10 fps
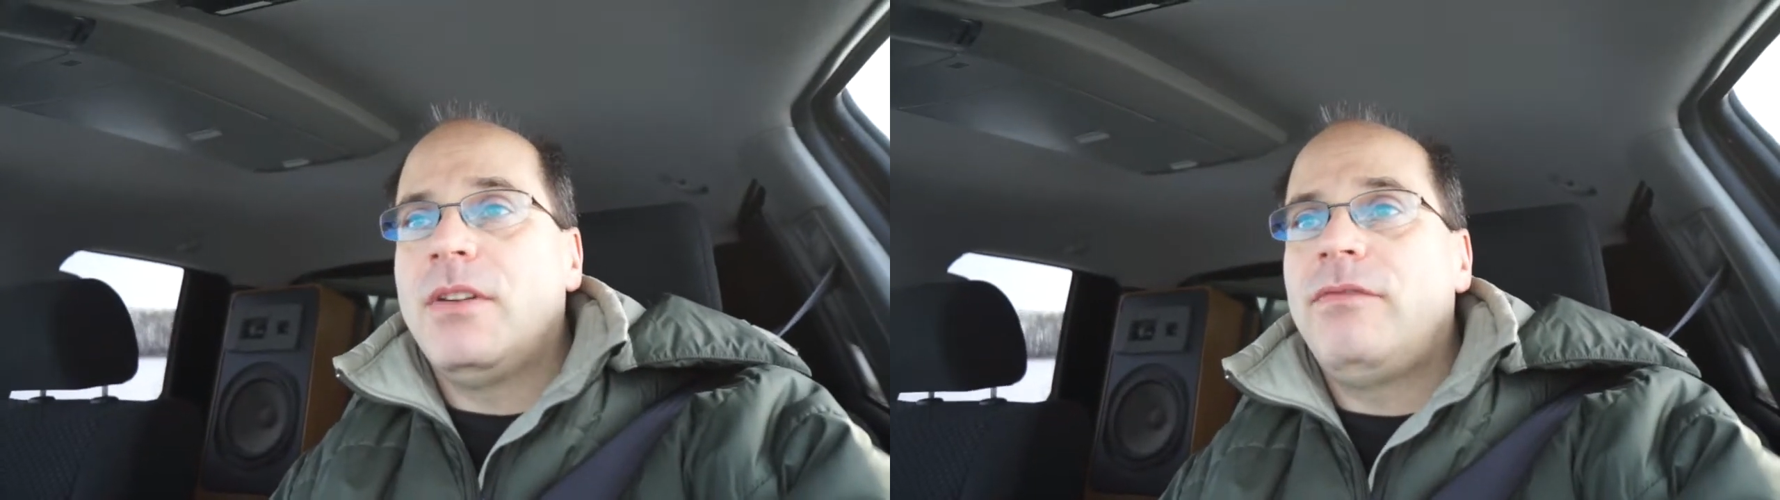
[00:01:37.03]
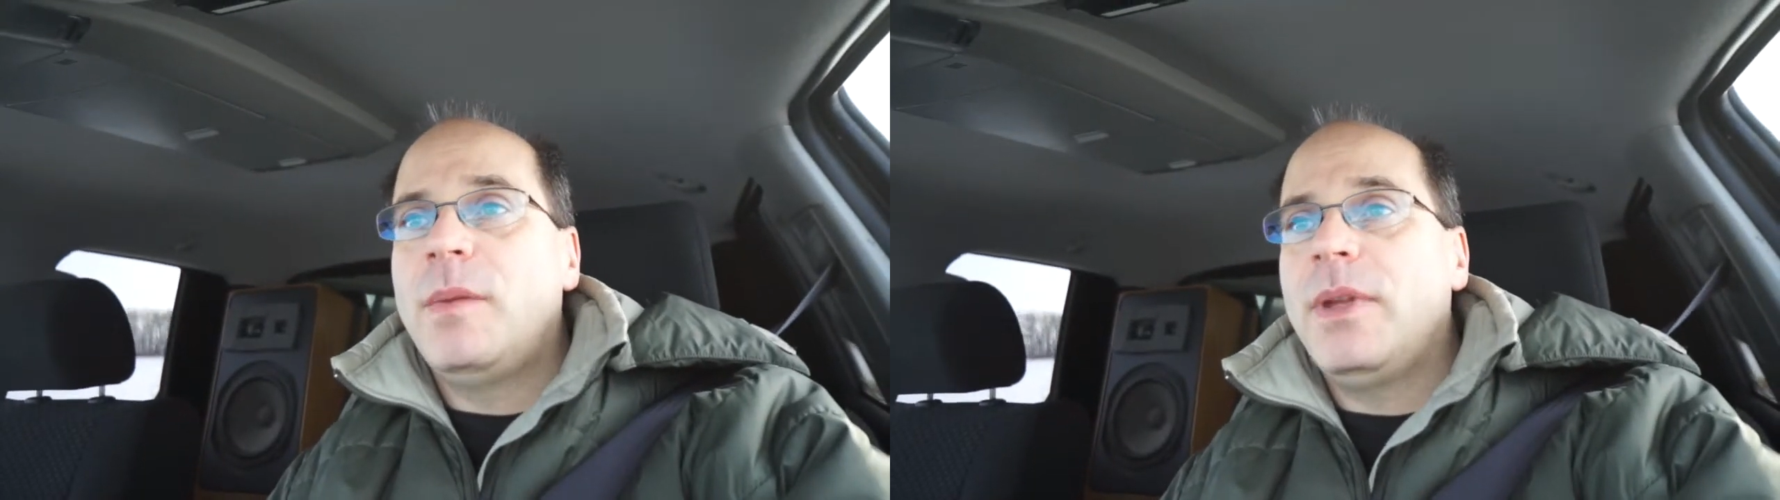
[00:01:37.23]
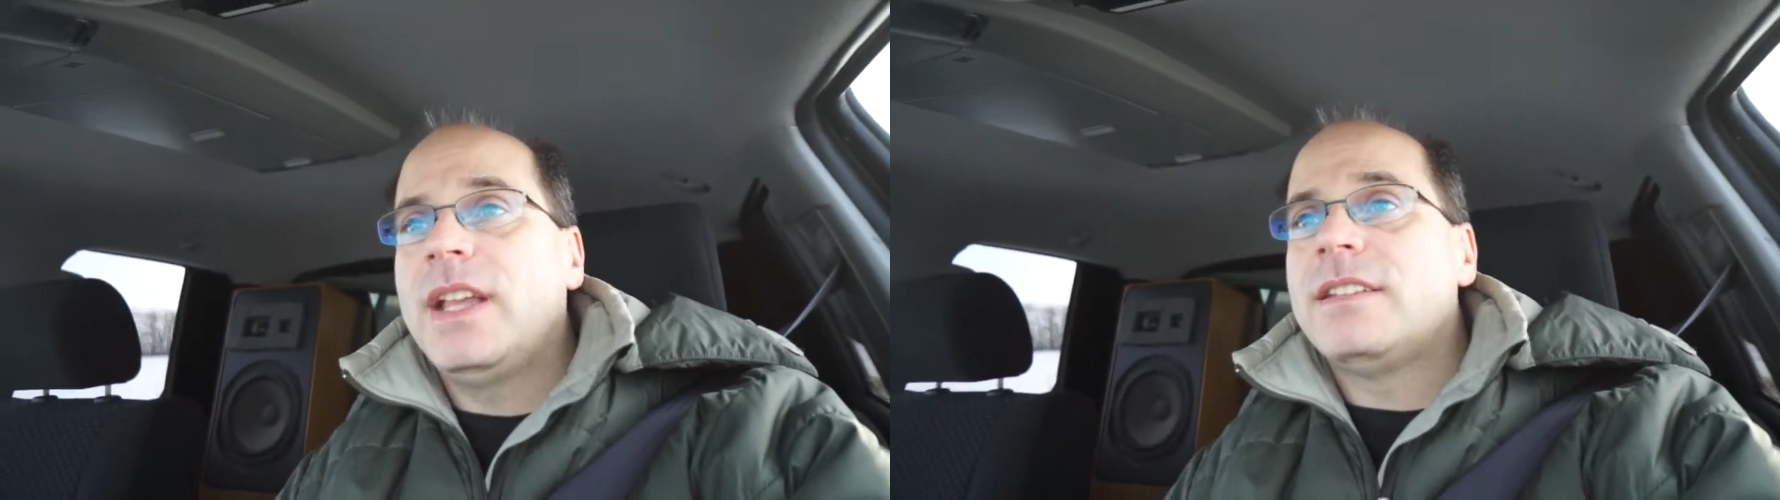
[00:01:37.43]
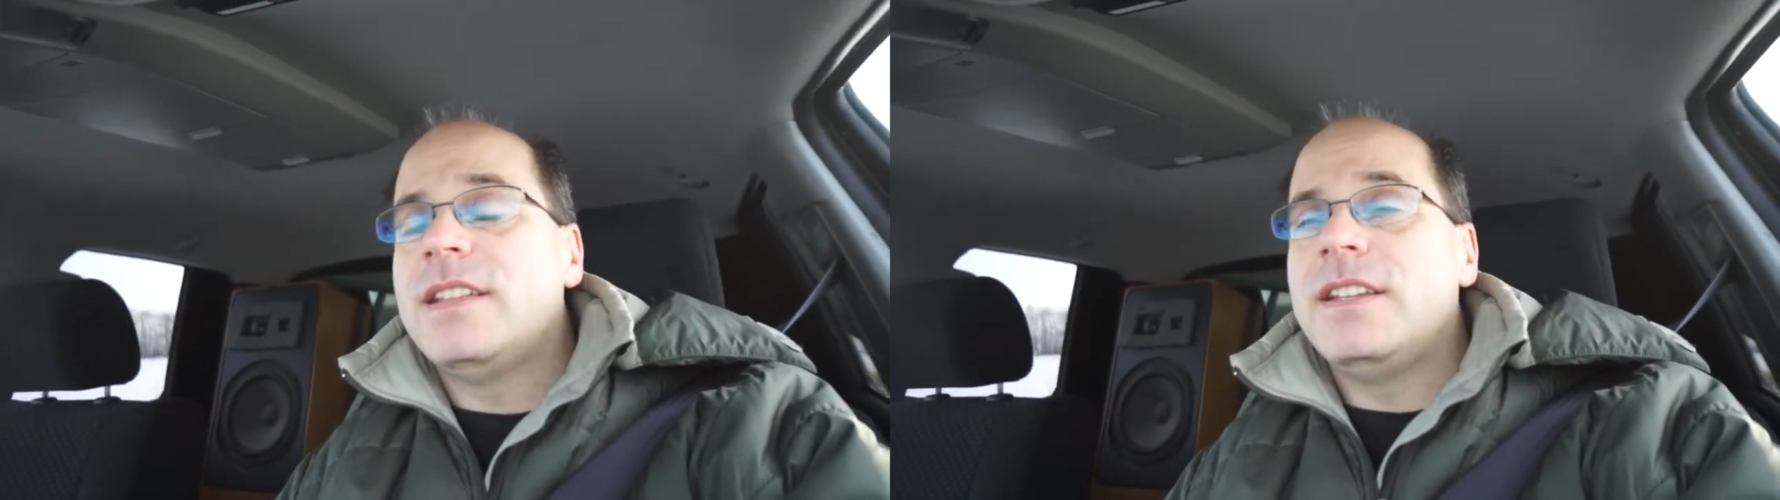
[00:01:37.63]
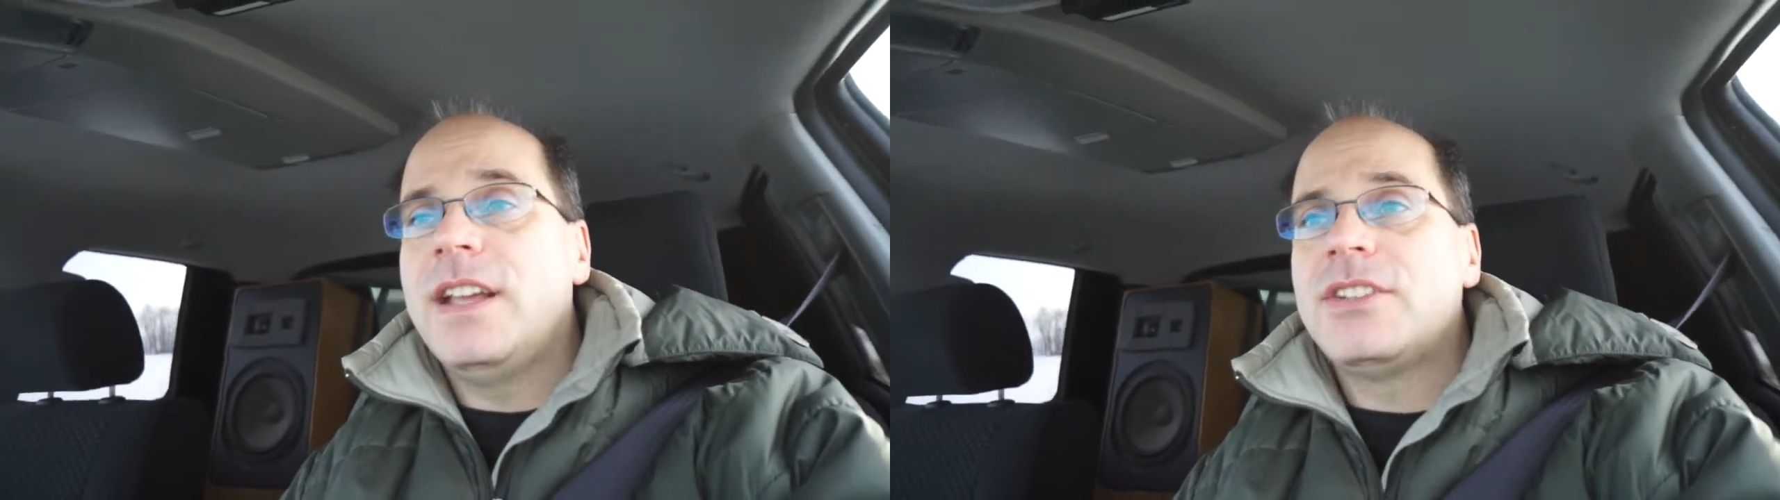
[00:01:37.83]
flipping into
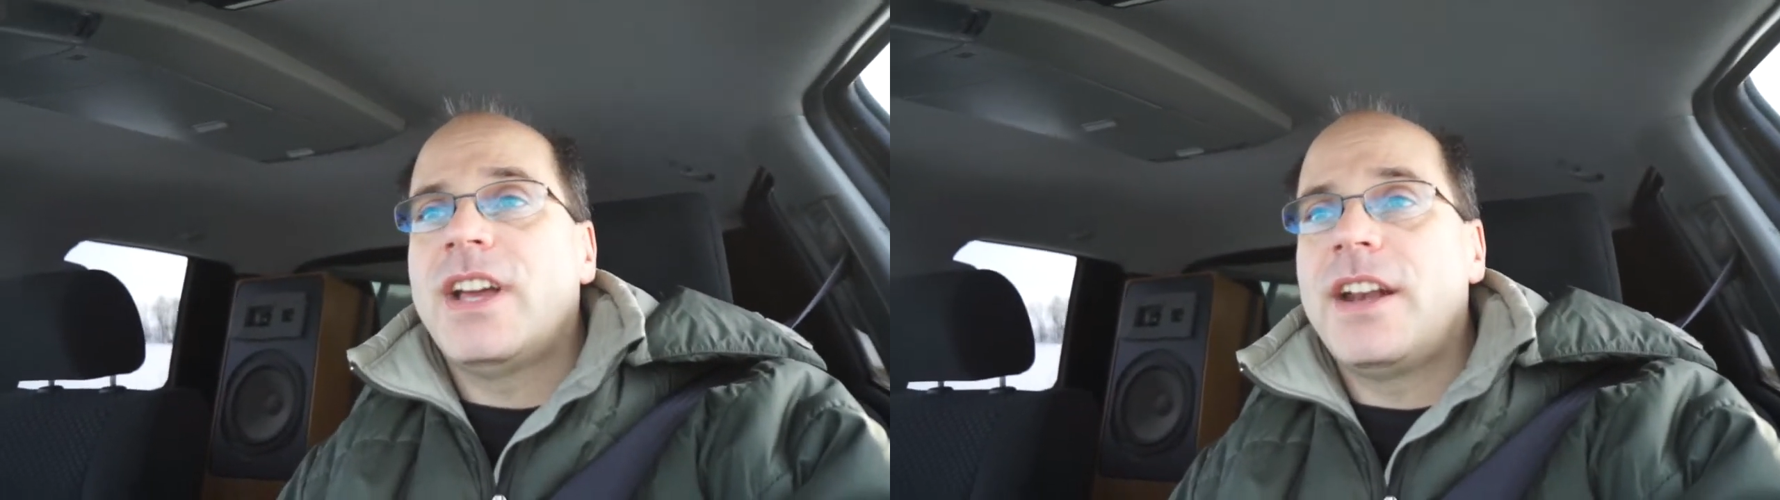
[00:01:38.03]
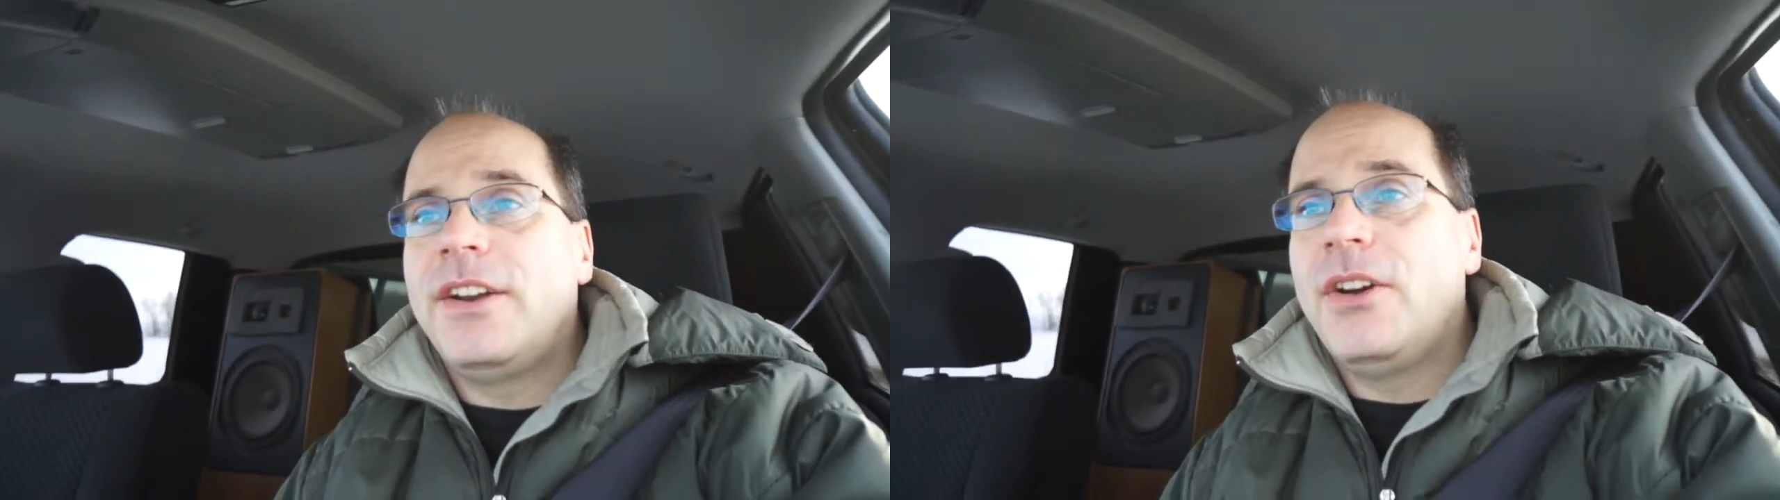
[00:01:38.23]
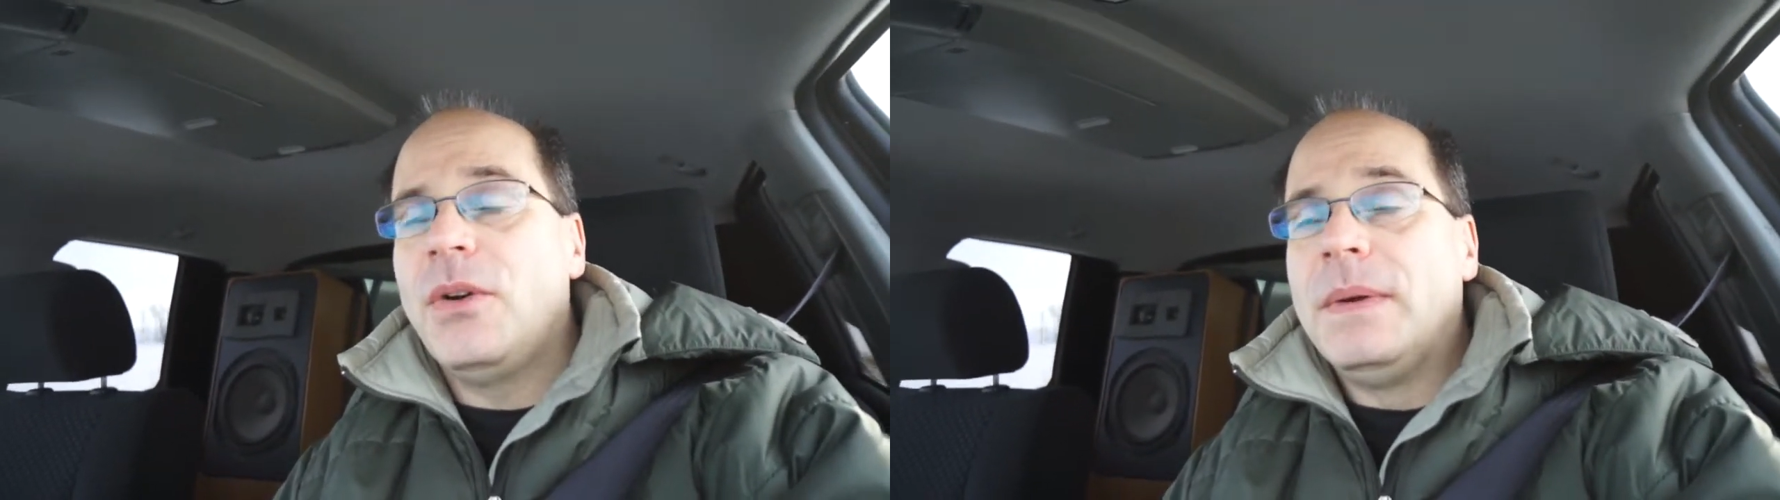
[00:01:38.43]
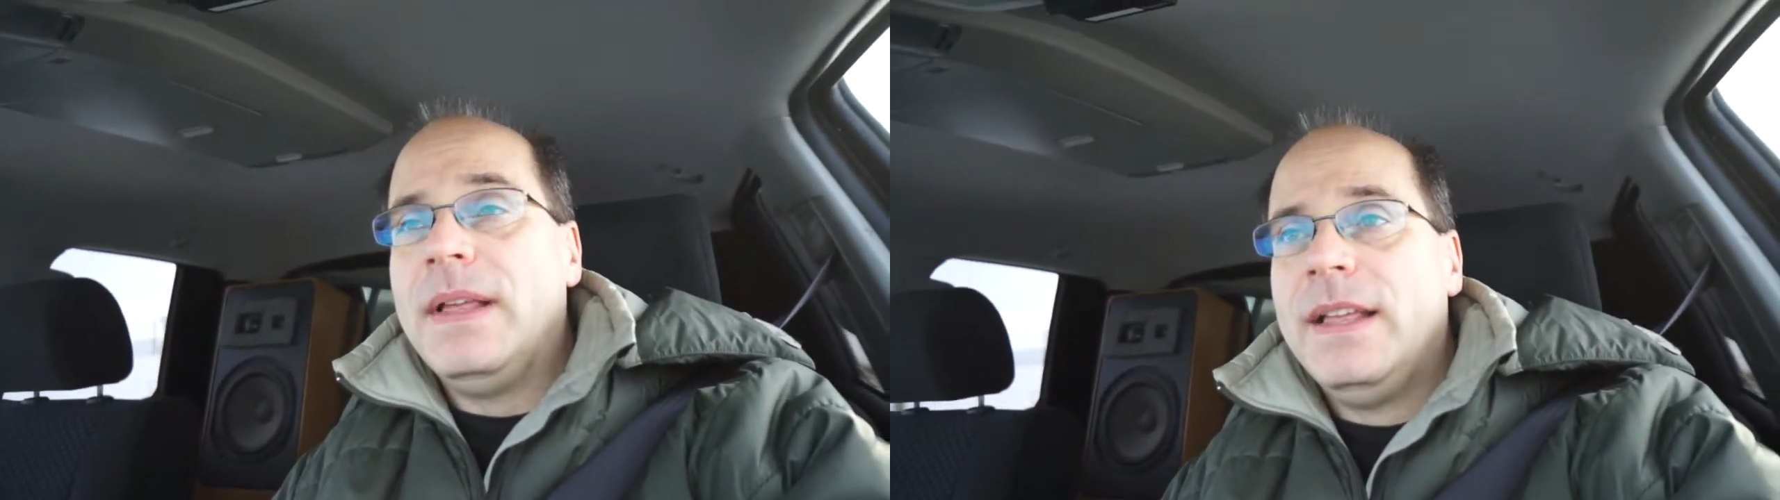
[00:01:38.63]
the ditch, I don't know.